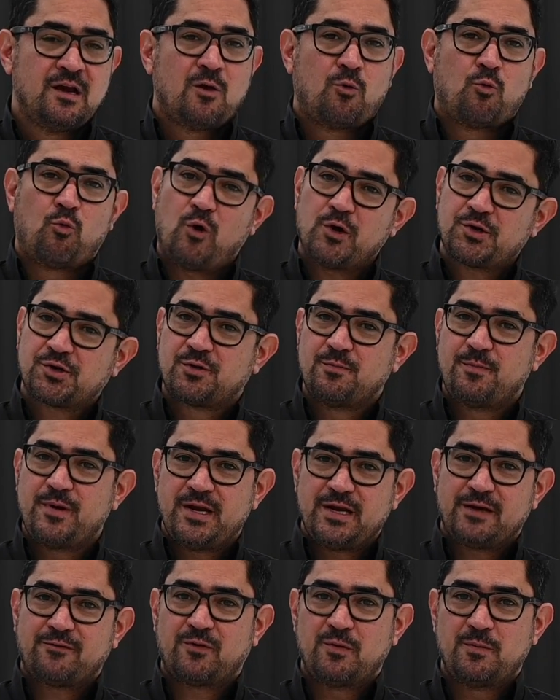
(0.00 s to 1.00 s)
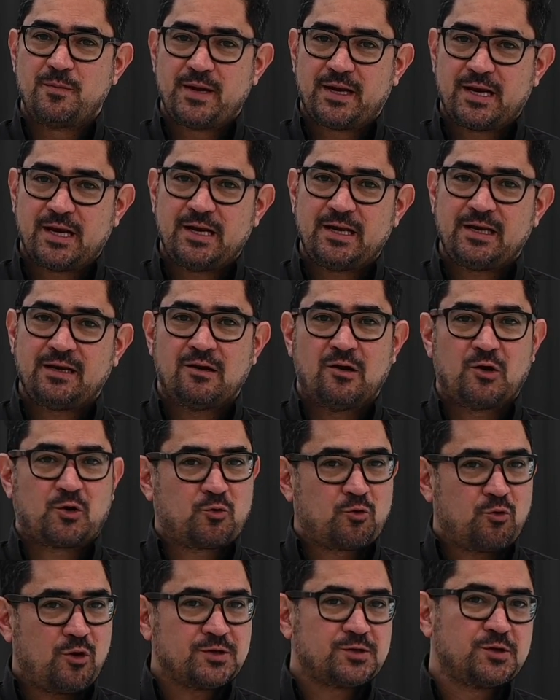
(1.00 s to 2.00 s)
Watched the bidding from the beginning,
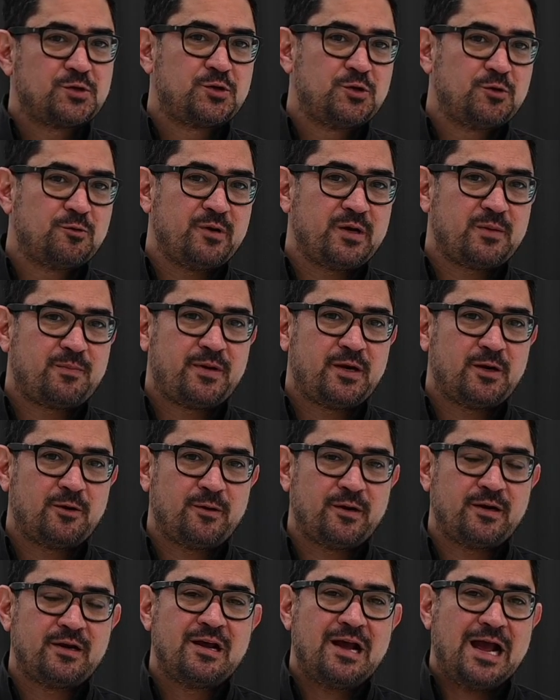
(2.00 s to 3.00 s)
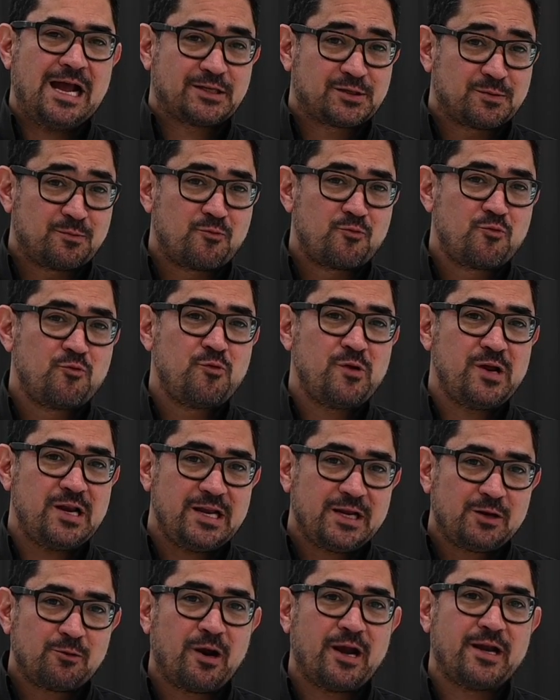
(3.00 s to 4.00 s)
across the 2-week period, had some
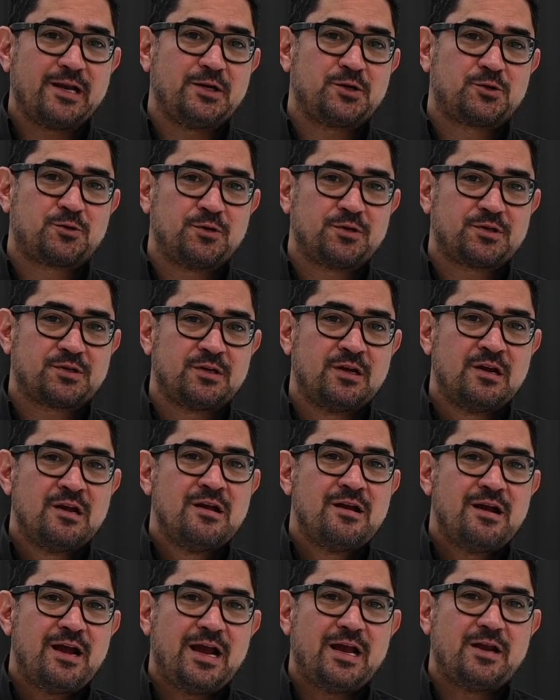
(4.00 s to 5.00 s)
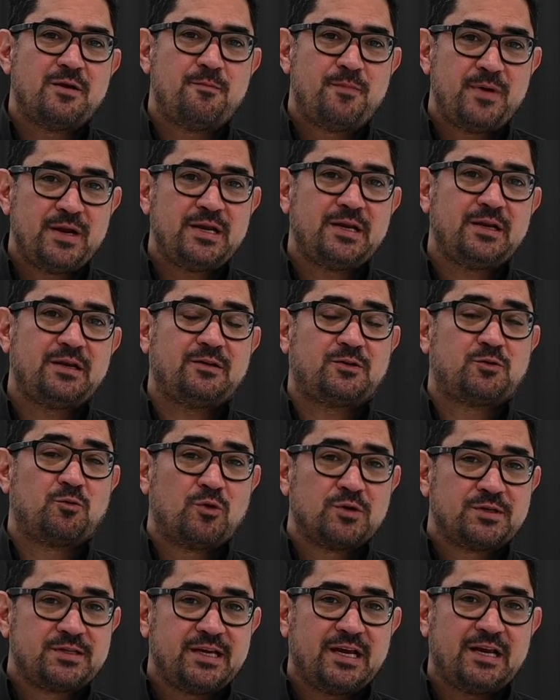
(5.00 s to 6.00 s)
really great interest, and the bidding
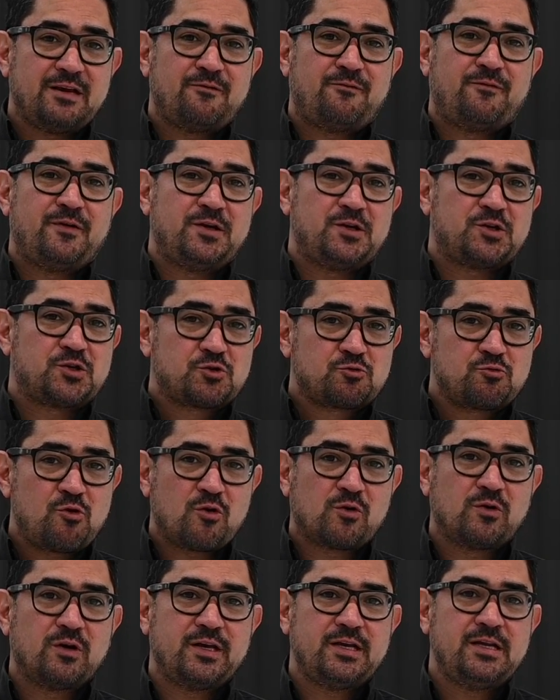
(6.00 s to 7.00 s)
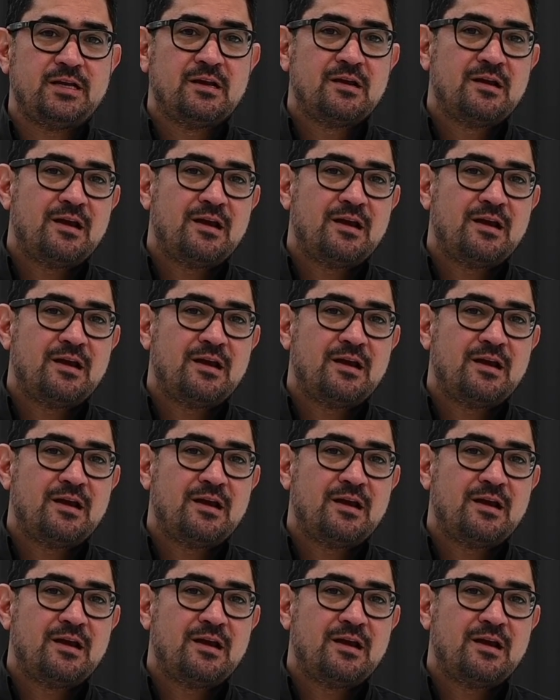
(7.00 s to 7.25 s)
towards the end finished strongly,